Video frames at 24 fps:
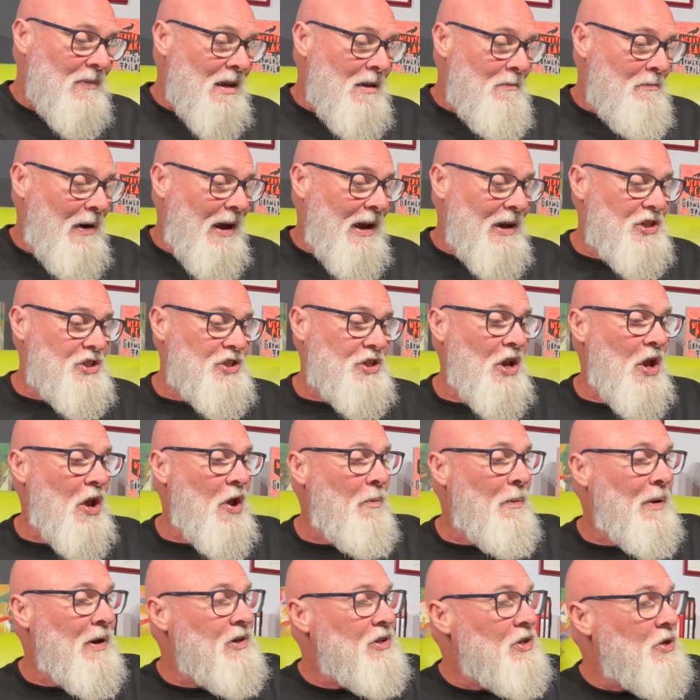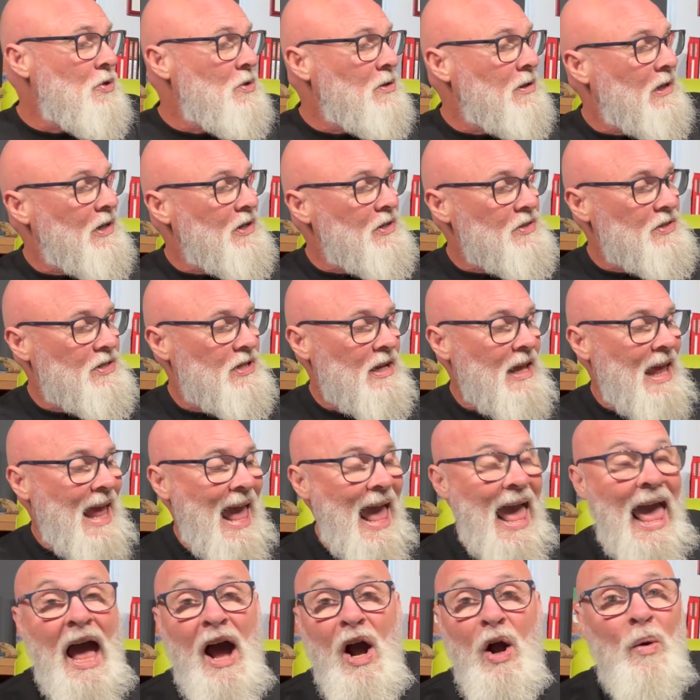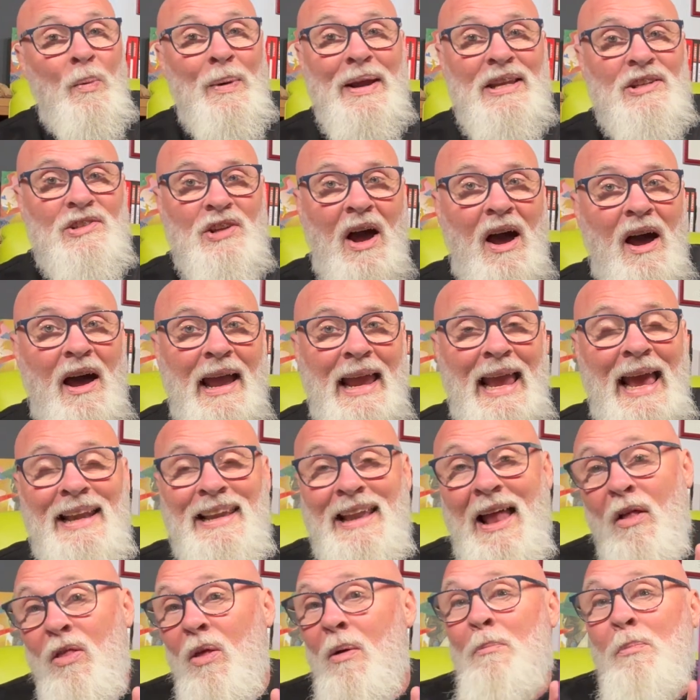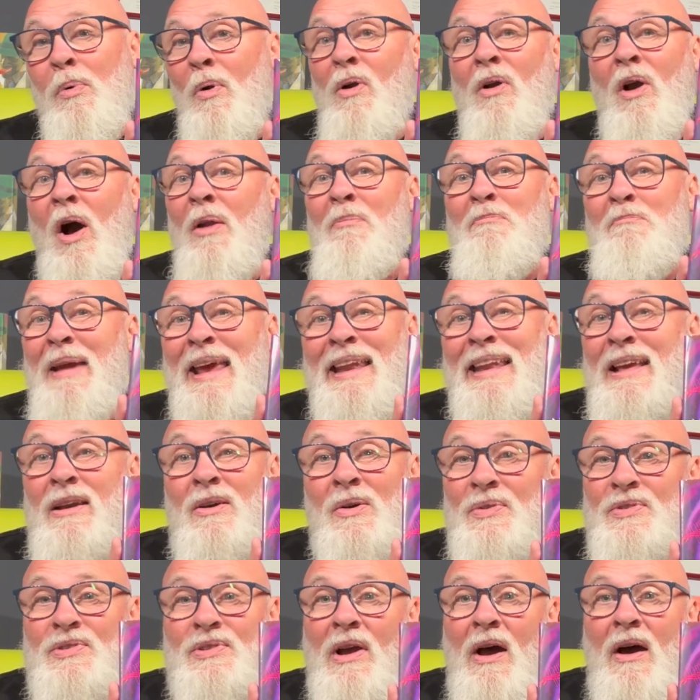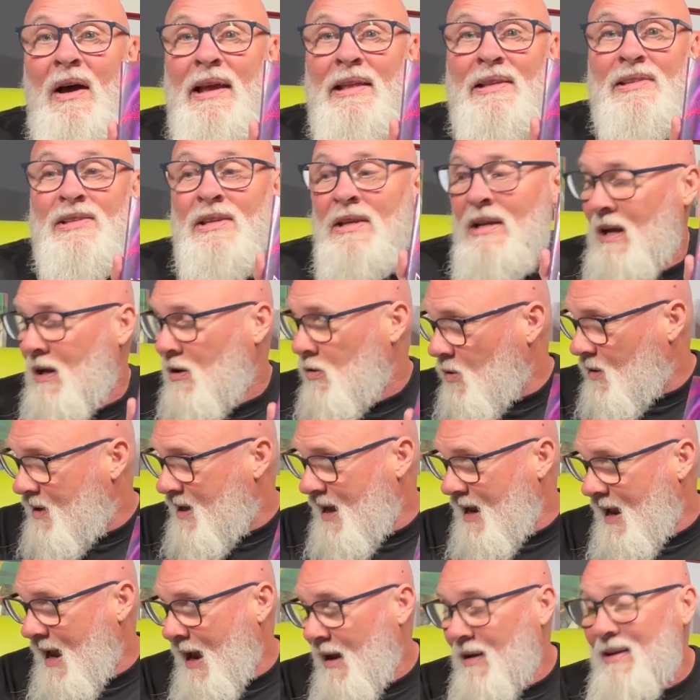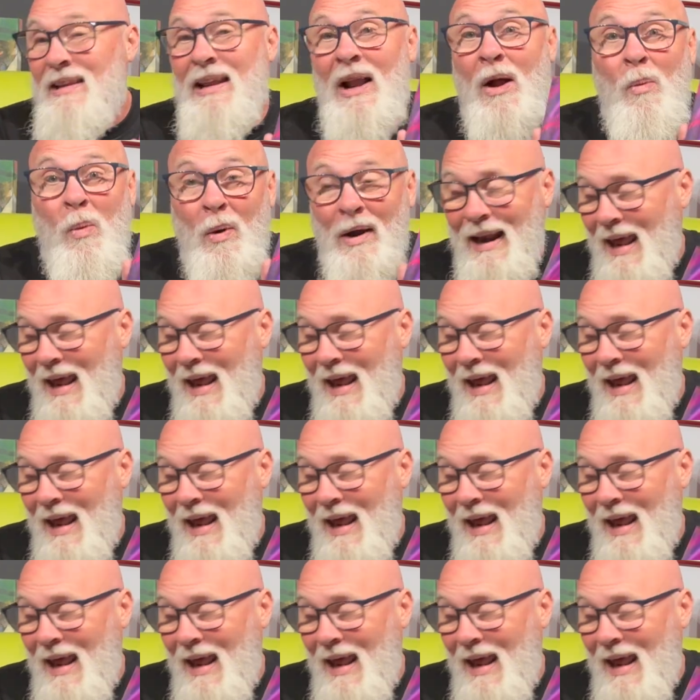by Sherwin Nuland, How We Die, another book on medical science, looking at, what